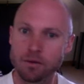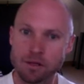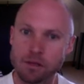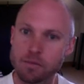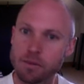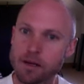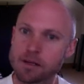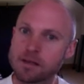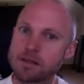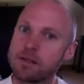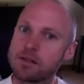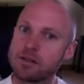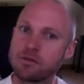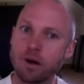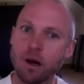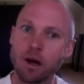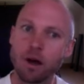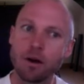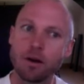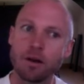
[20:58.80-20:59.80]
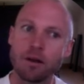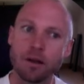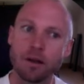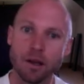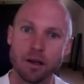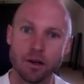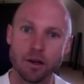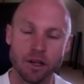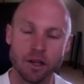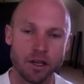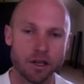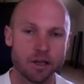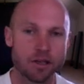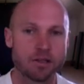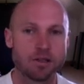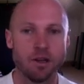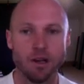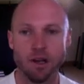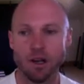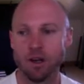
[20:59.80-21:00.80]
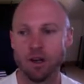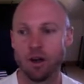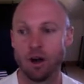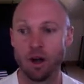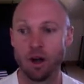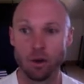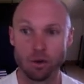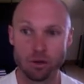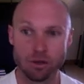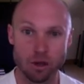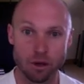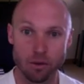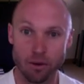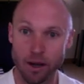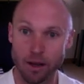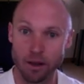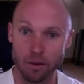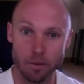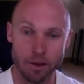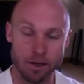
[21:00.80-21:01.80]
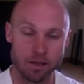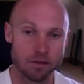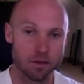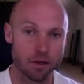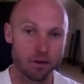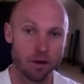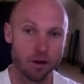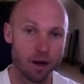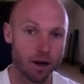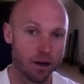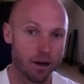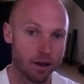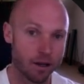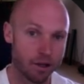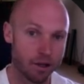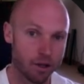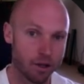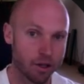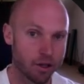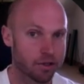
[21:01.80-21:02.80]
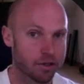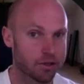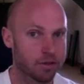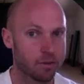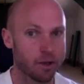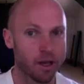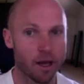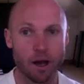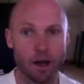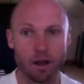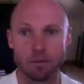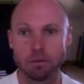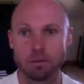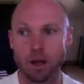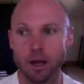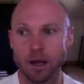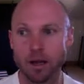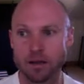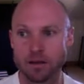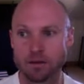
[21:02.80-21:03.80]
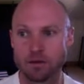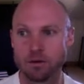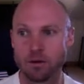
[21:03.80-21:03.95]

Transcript: the best he's run in years. I also ran the best I'd run in years. We had other players who were